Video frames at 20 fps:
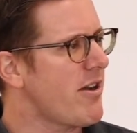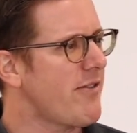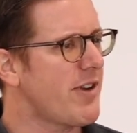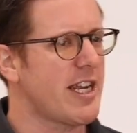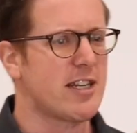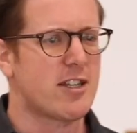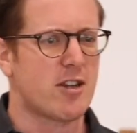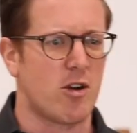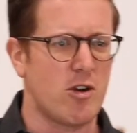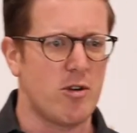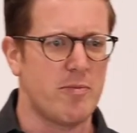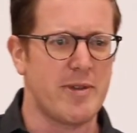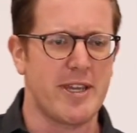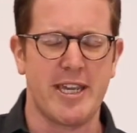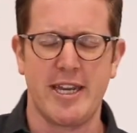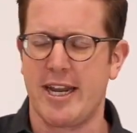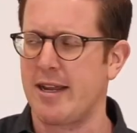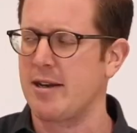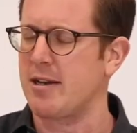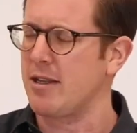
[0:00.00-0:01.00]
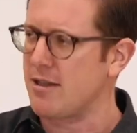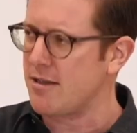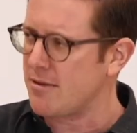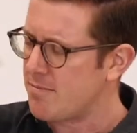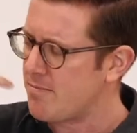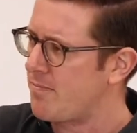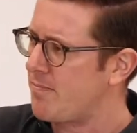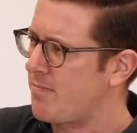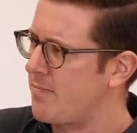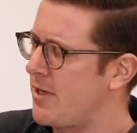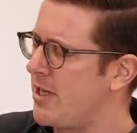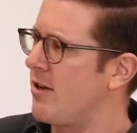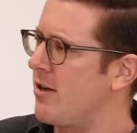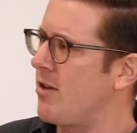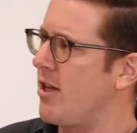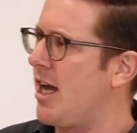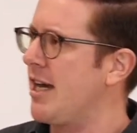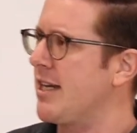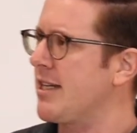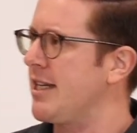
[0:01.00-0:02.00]
And they told me, and I, you know,
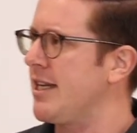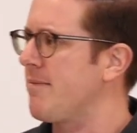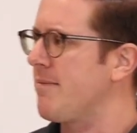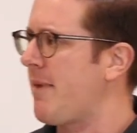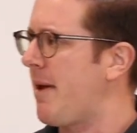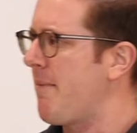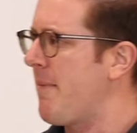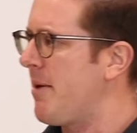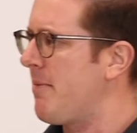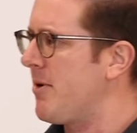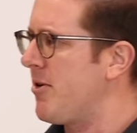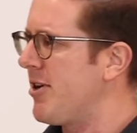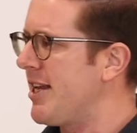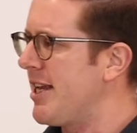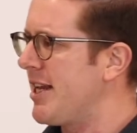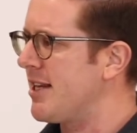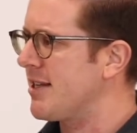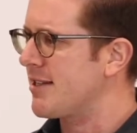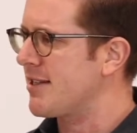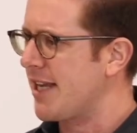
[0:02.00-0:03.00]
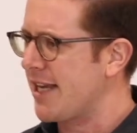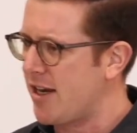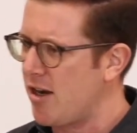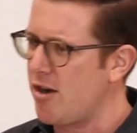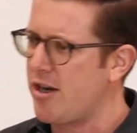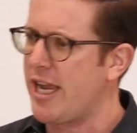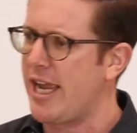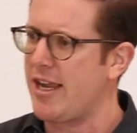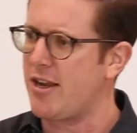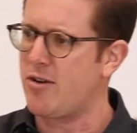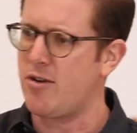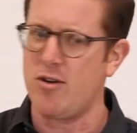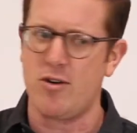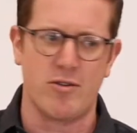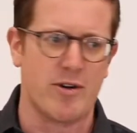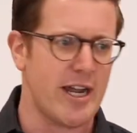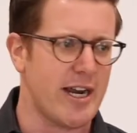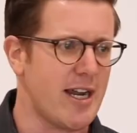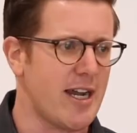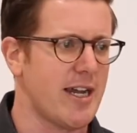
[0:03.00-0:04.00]
logged it in my memory, and I was like, okay, cool,
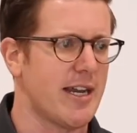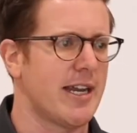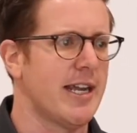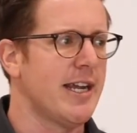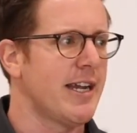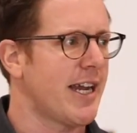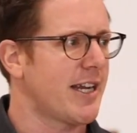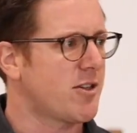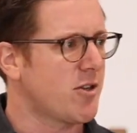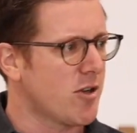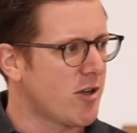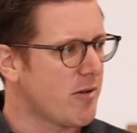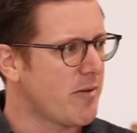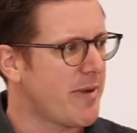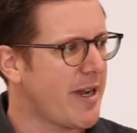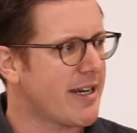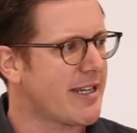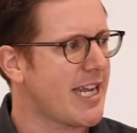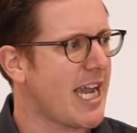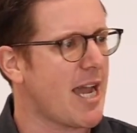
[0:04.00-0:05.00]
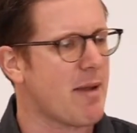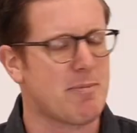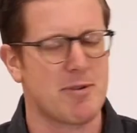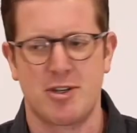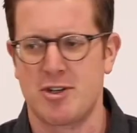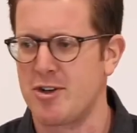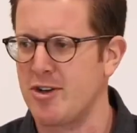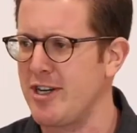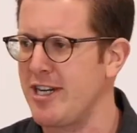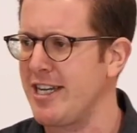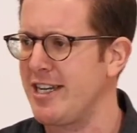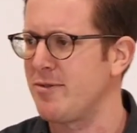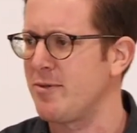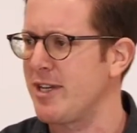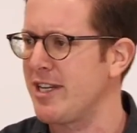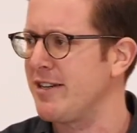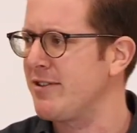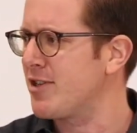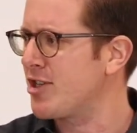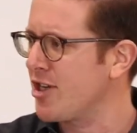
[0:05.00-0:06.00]
right on. I told them about Tapestry, and
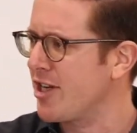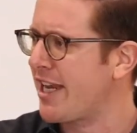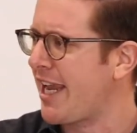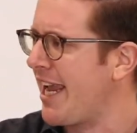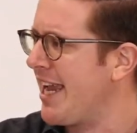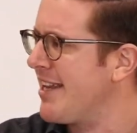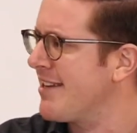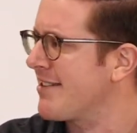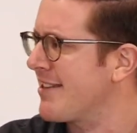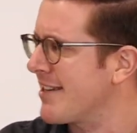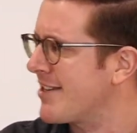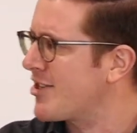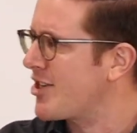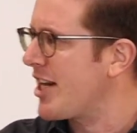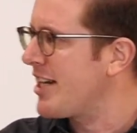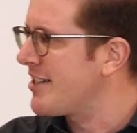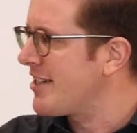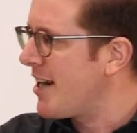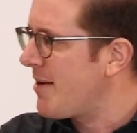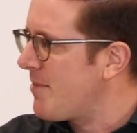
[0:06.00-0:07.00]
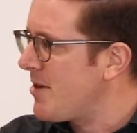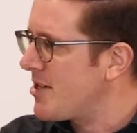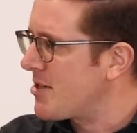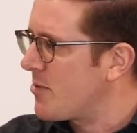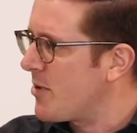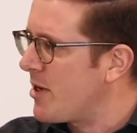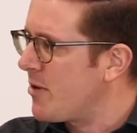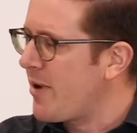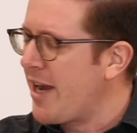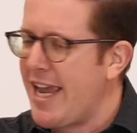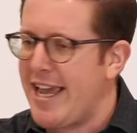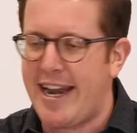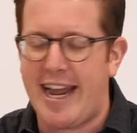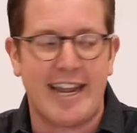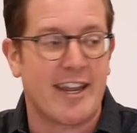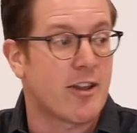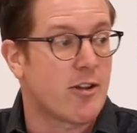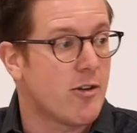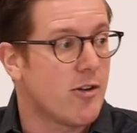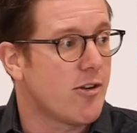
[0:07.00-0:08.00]
we shook hands and exchanged numbers and went away, and I
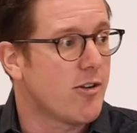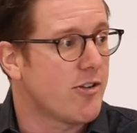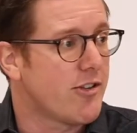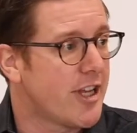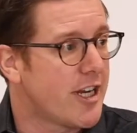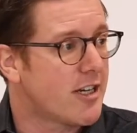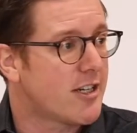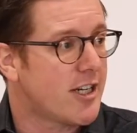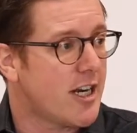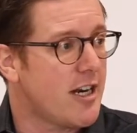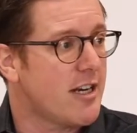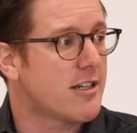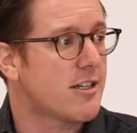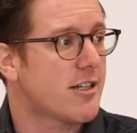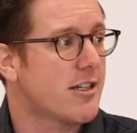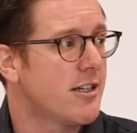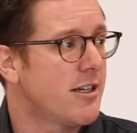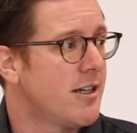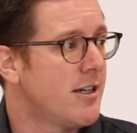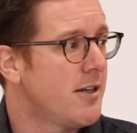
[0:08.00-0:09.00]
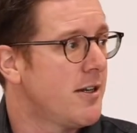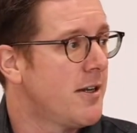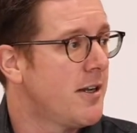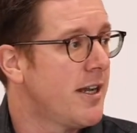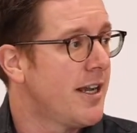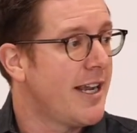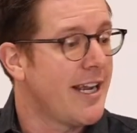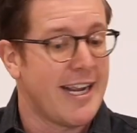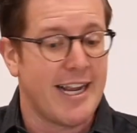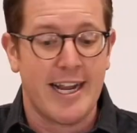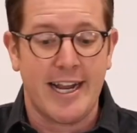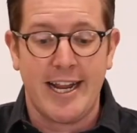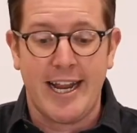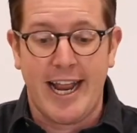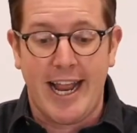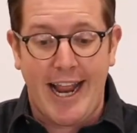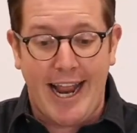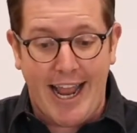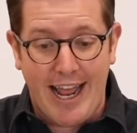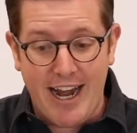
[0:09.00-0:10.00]
Googled their church.
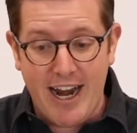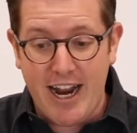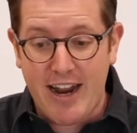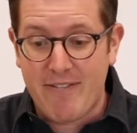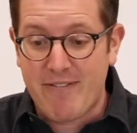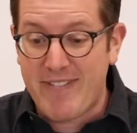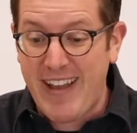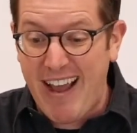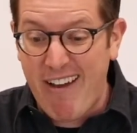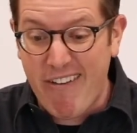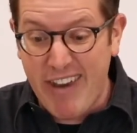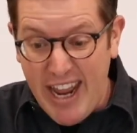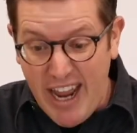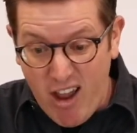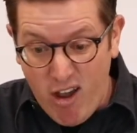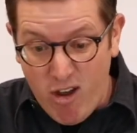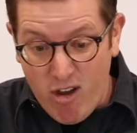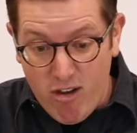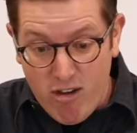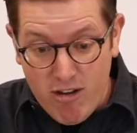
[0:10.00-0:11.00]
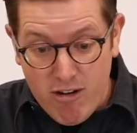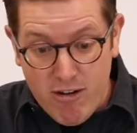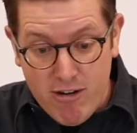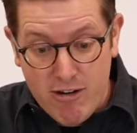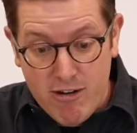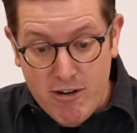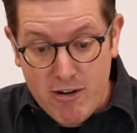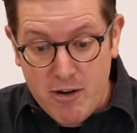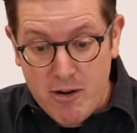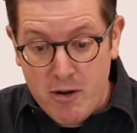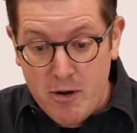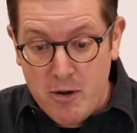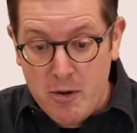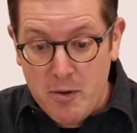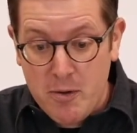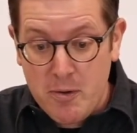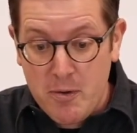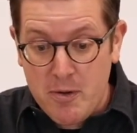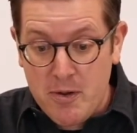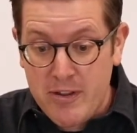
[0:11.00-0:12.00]
And I found out
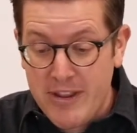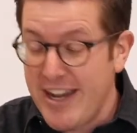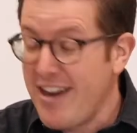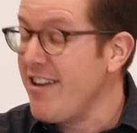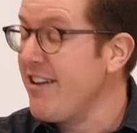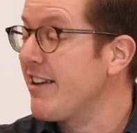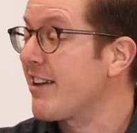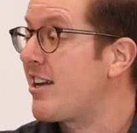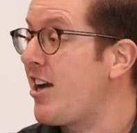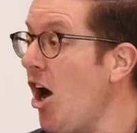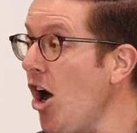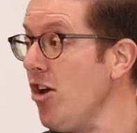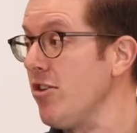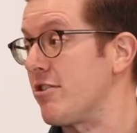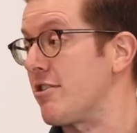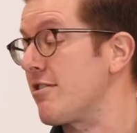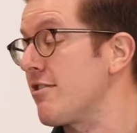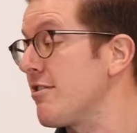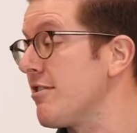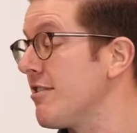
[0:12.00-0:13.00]
they're in a cult.